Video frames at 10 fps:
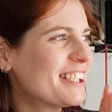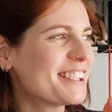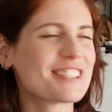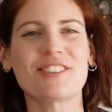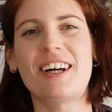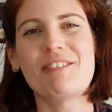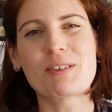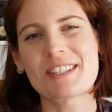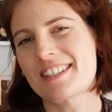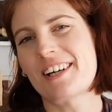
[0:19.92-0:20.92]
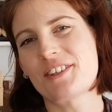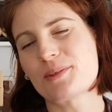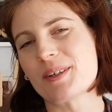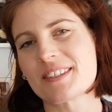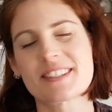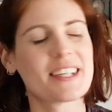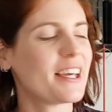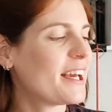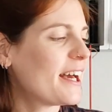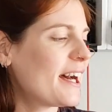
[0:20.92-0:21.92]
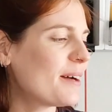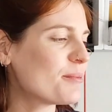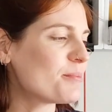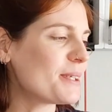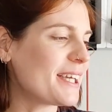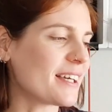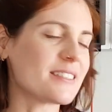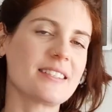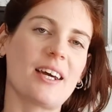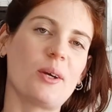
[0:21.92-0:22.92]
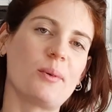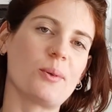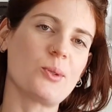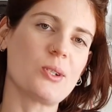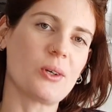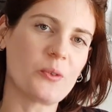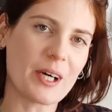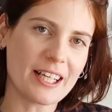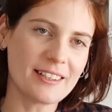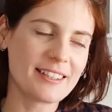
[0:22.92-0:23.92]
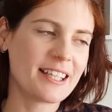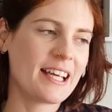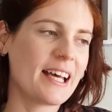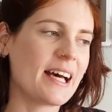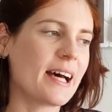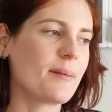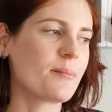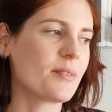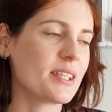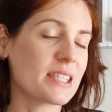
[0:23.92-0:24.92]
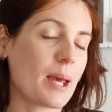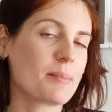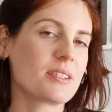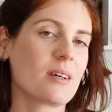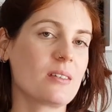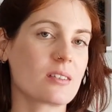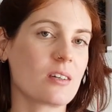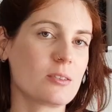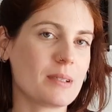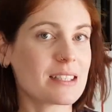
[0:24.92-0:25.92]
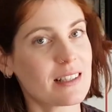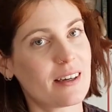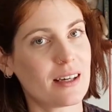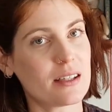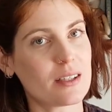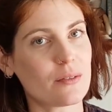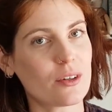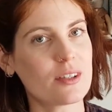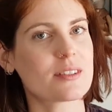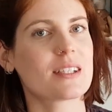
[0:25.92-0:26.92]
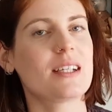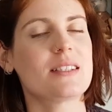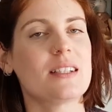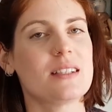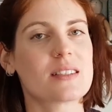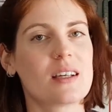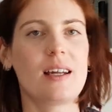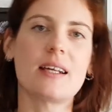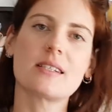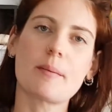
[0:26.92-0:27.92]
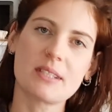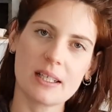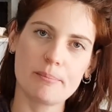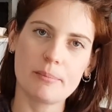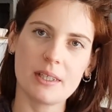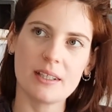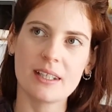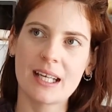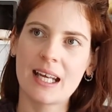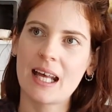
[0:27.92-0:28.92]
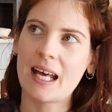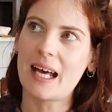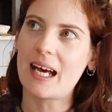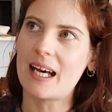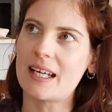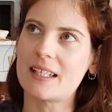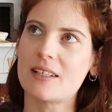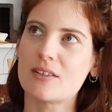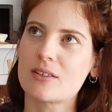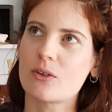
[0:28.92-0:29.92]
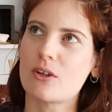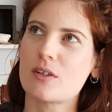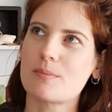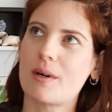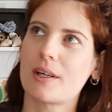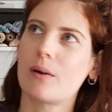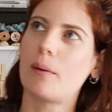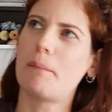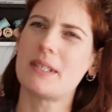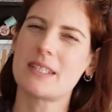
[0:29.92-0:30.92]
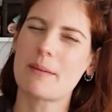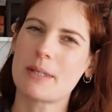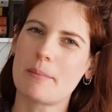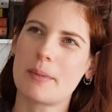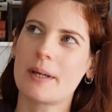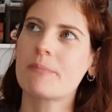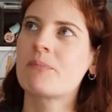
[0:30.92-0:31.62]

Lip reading: Sorry, I've already started this once. But yes, I hope you're all doing well. This episode is going to be slightly different. It is early September, and although this might go up mid-September,